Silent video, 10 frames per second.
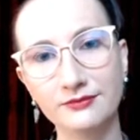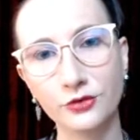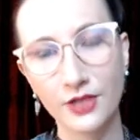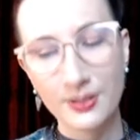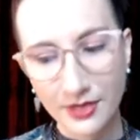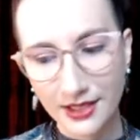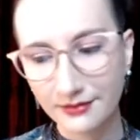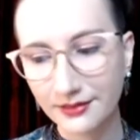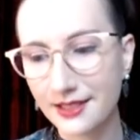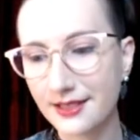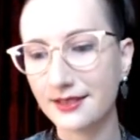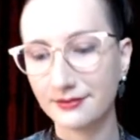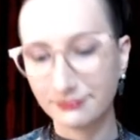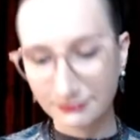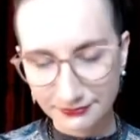Dream yeah, big, because yeah,
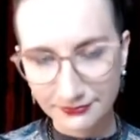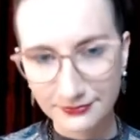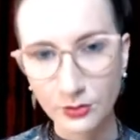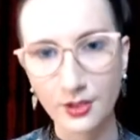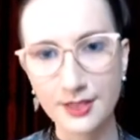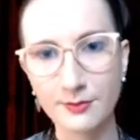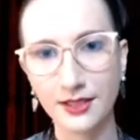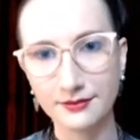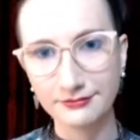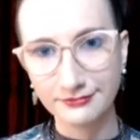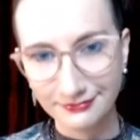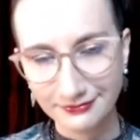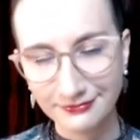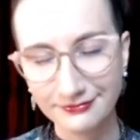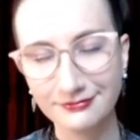the world's yeah. big.
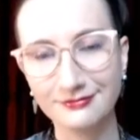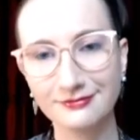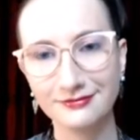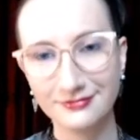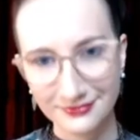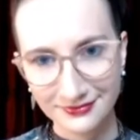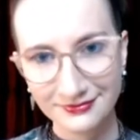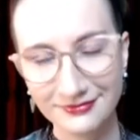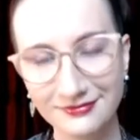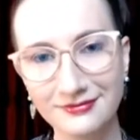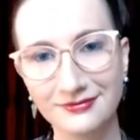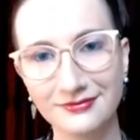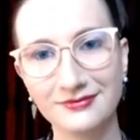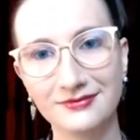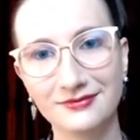Yeah, you know, you can
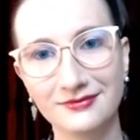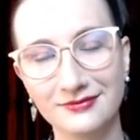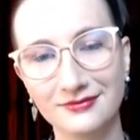always like